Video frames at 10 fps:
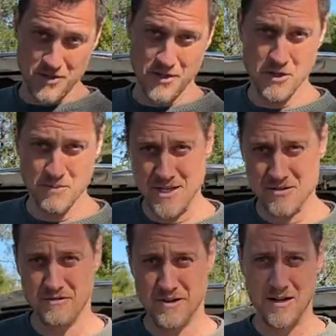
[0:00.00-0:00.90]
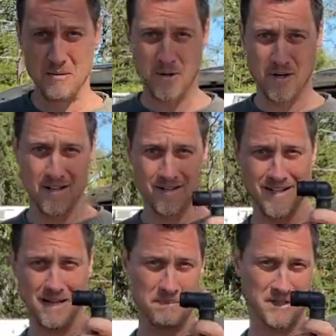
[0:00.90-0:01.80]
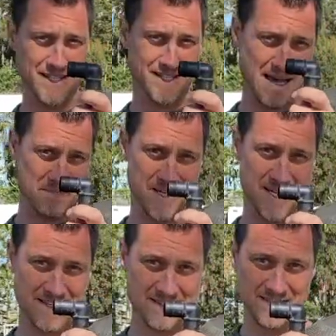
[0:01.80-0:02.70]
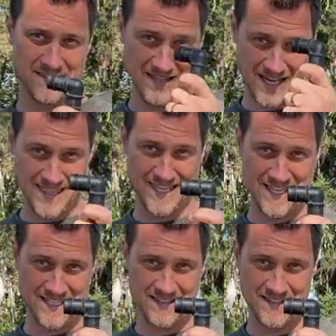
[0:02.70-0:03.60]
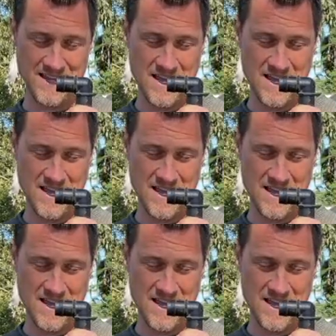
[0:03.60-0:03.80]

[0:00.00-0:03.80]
So can you imagine finding a part in a place that big, like this?